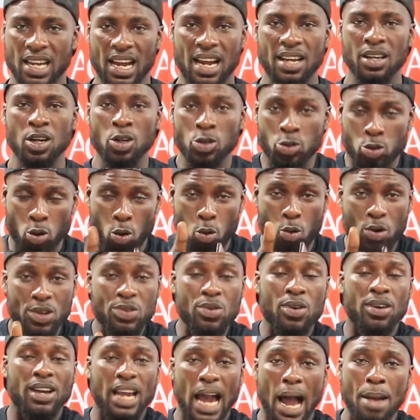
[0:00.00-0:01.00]
Yeah, so
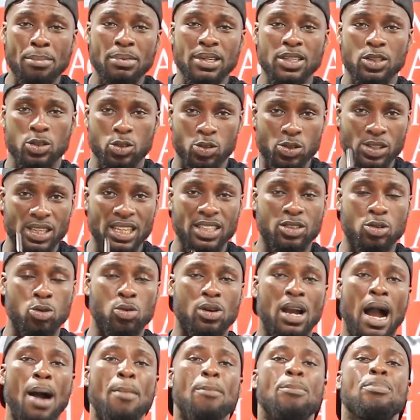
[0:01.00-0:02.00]
when you're coming, you need to
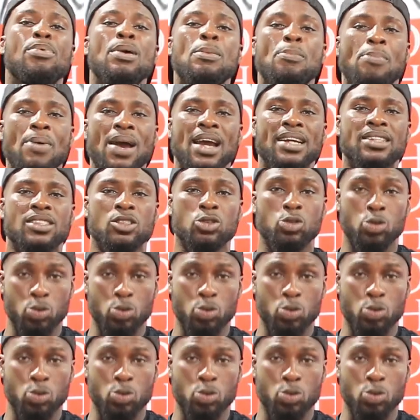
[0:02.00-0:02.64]
come prepared.